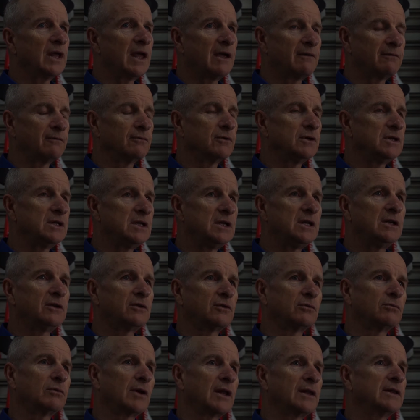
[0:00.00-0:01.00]
every year
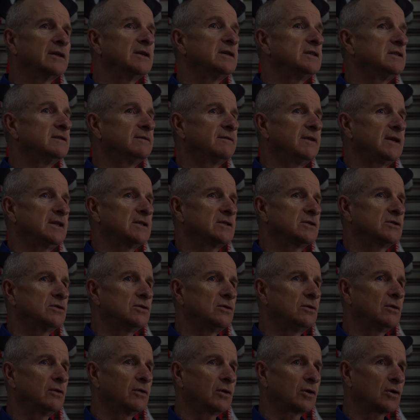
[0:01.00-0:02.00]
to run these events
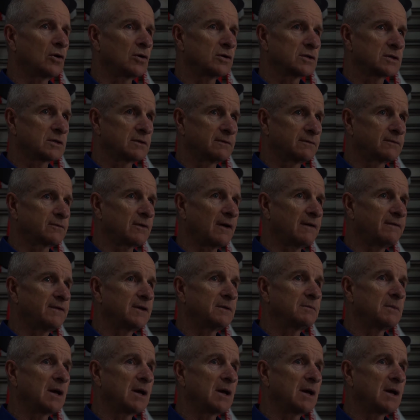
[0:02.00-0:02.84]
due to the costs of traffic